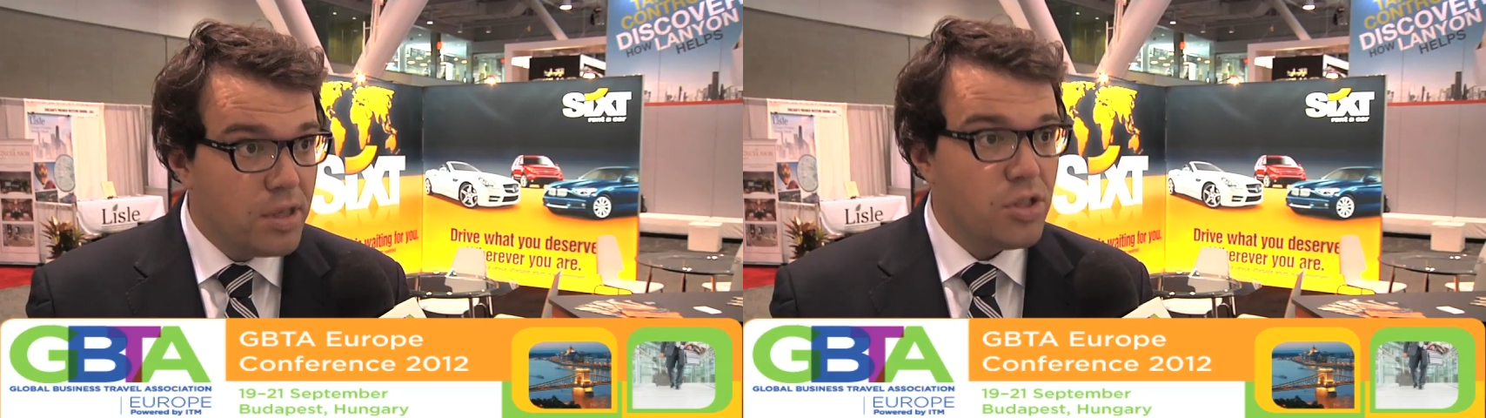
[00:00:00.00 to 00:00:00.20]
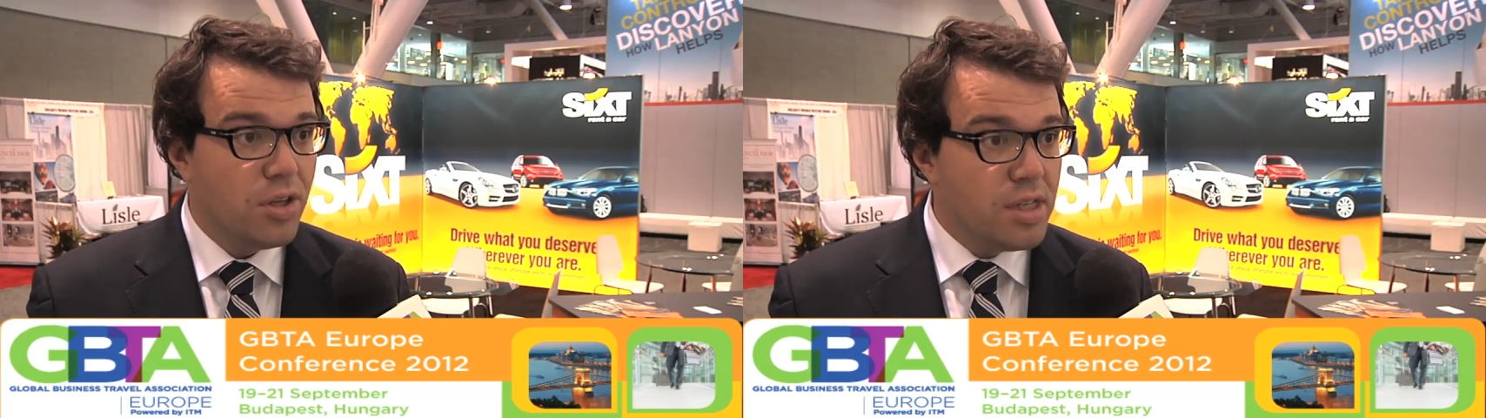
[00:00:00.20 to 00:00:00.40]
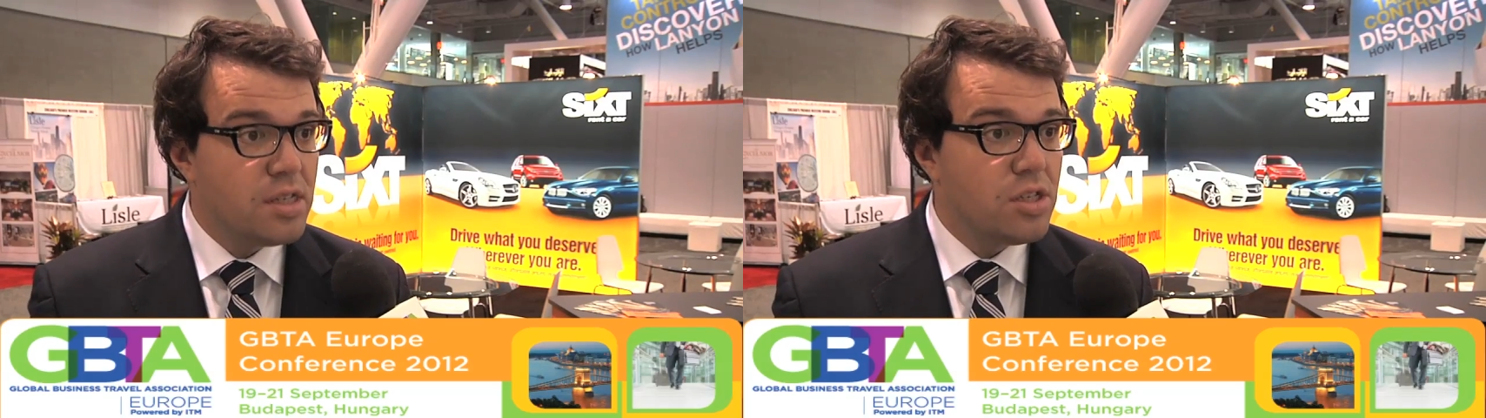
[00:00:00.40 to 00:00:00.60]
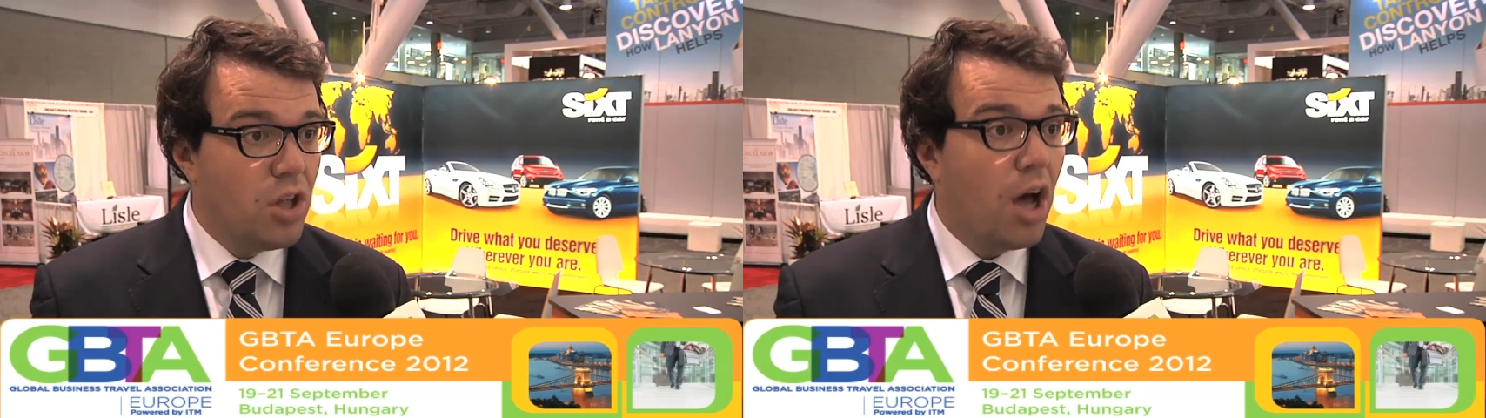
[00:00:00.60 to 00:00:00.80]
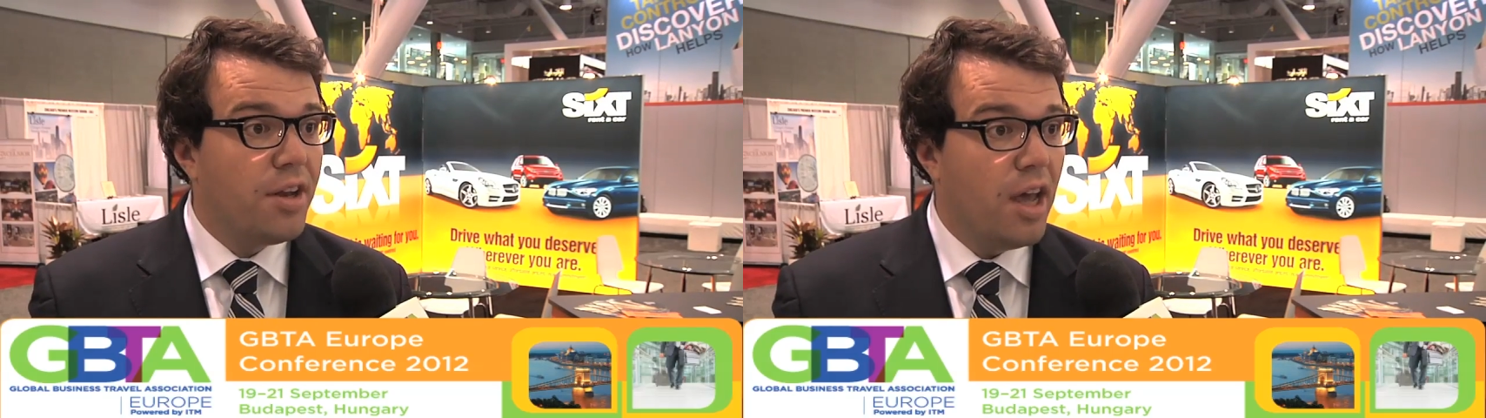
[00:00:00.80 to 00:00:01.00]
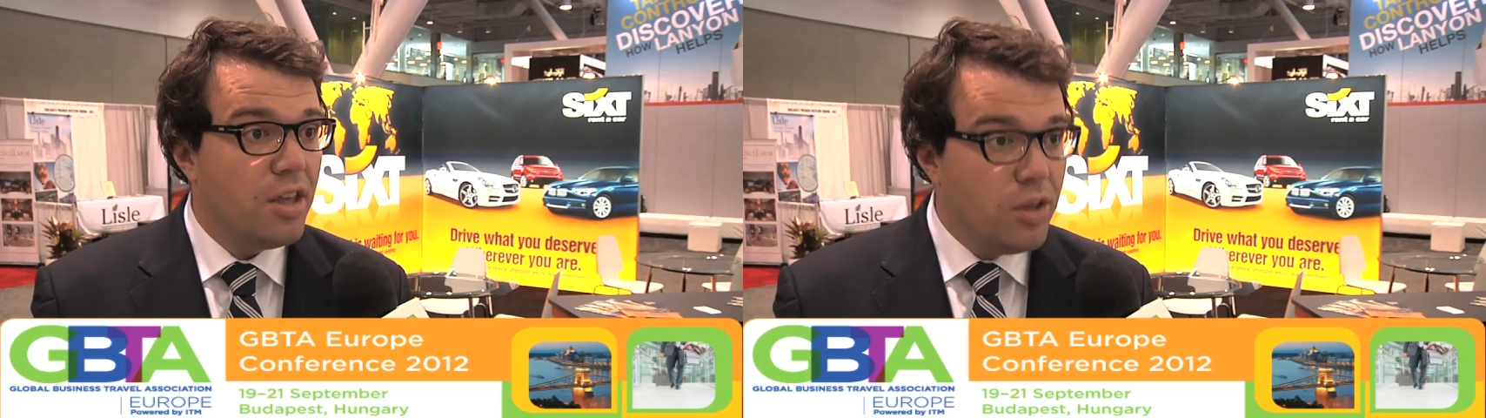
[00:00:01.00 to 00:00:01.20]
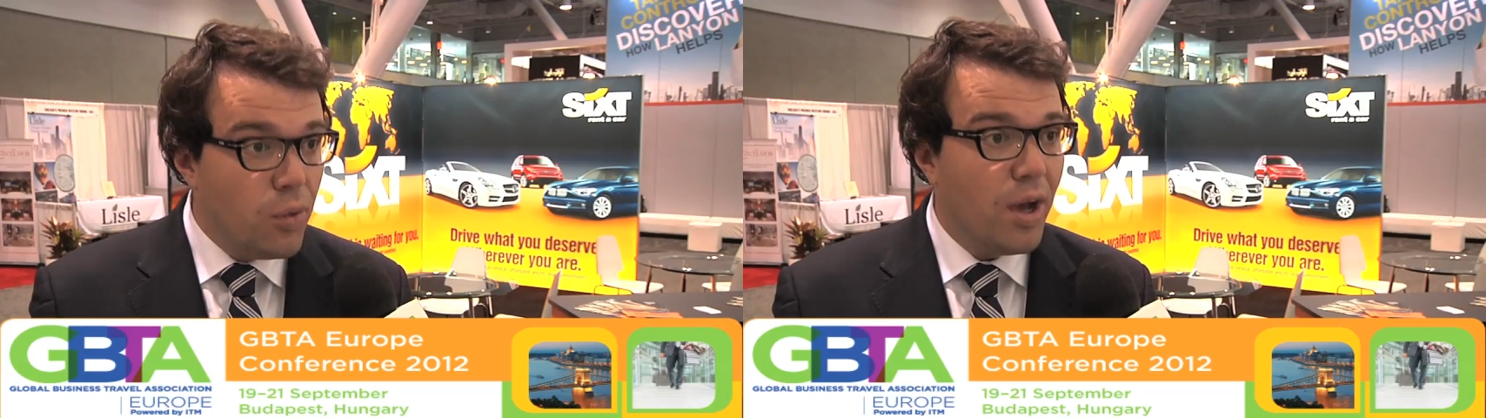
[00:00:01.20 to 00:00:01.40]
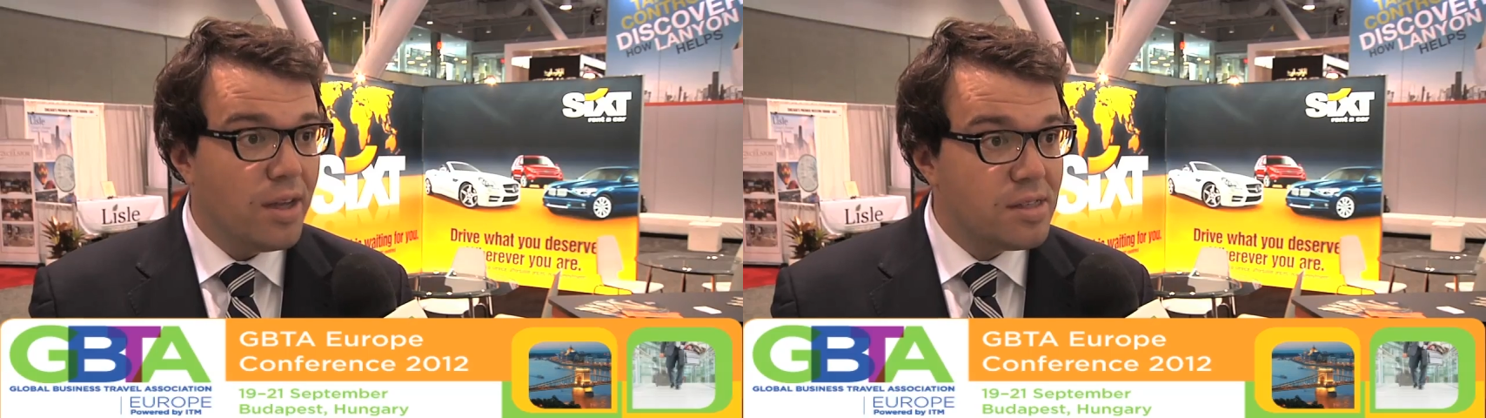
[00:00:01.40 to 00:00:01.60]
So this is not a
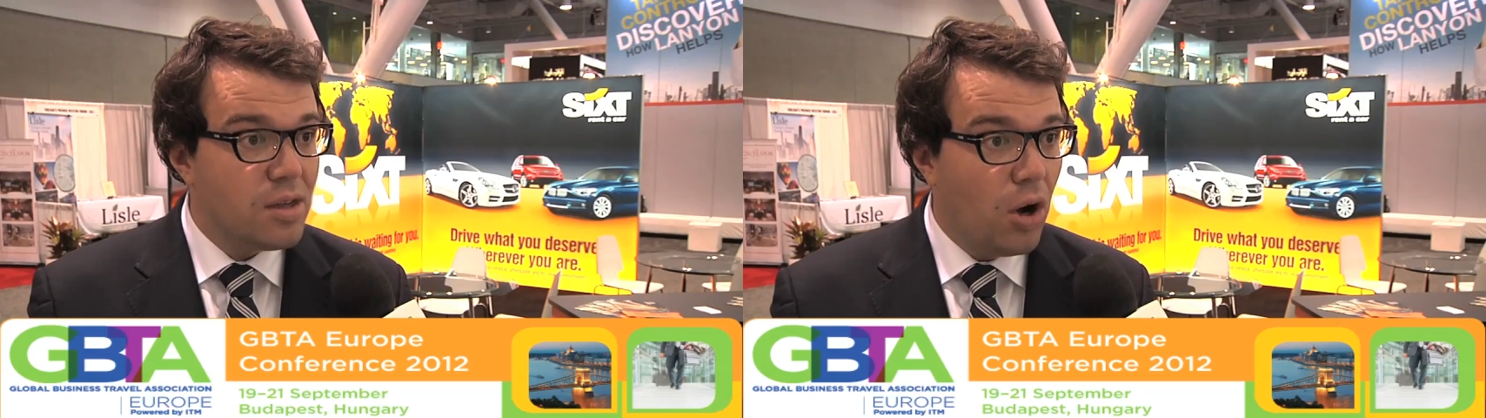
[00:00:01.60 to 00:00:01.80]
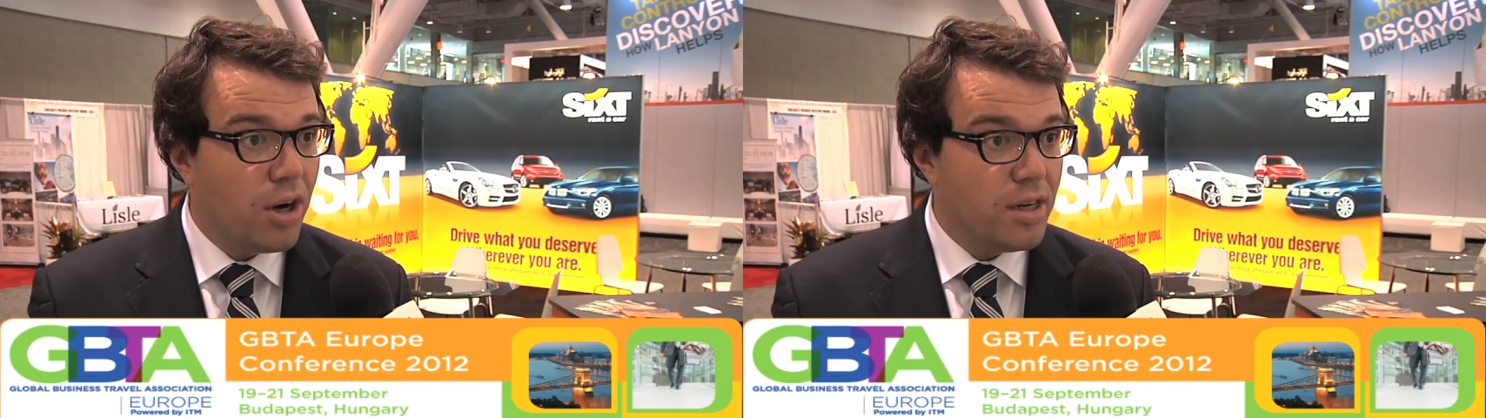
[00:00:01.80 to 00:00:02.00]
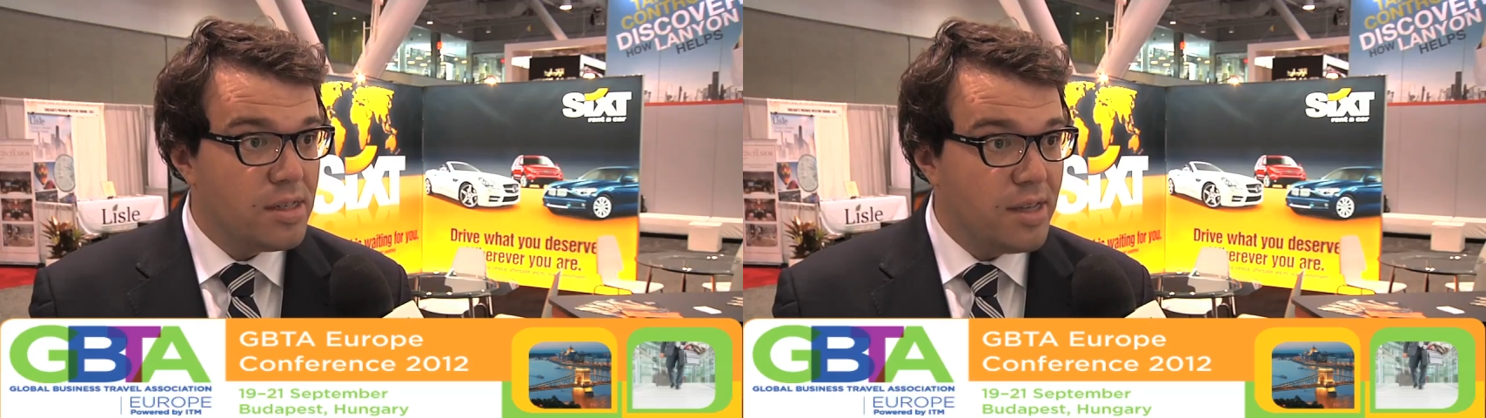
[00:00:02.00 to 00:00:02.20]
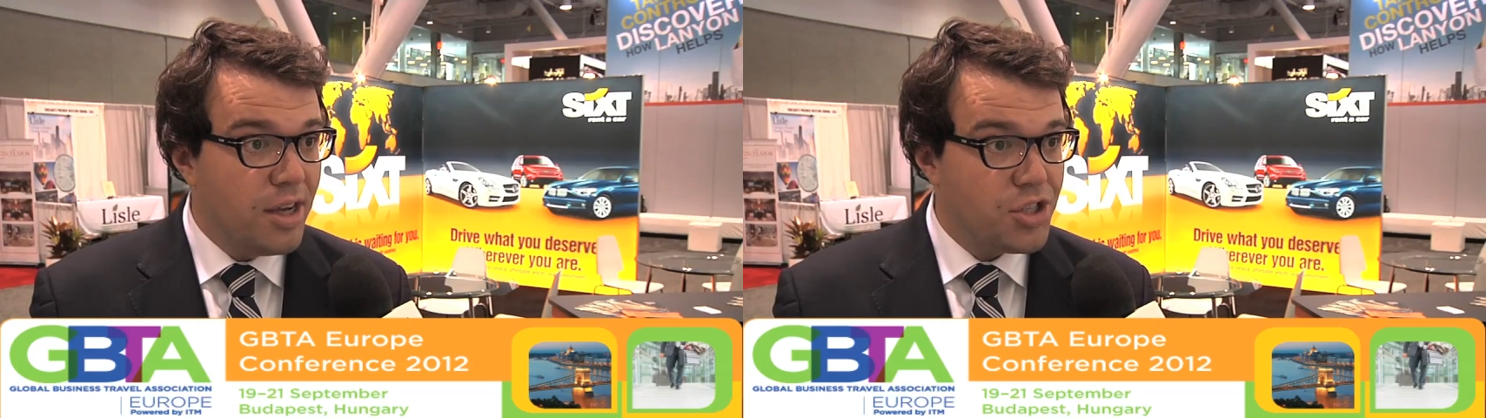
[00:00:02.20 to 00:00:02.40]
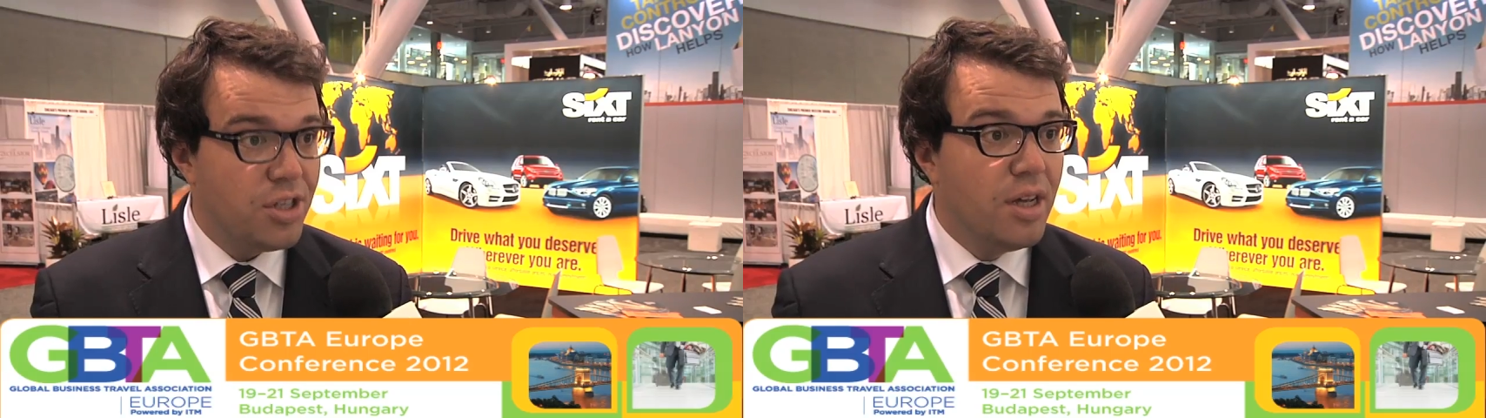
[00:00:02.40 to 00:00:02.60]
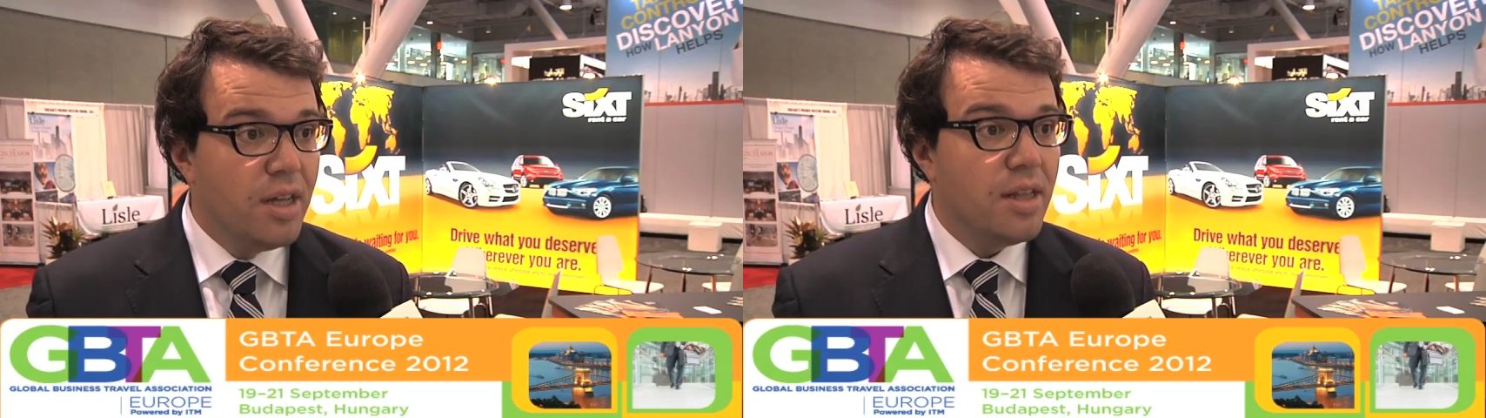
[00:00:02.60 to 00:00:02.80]
US organization,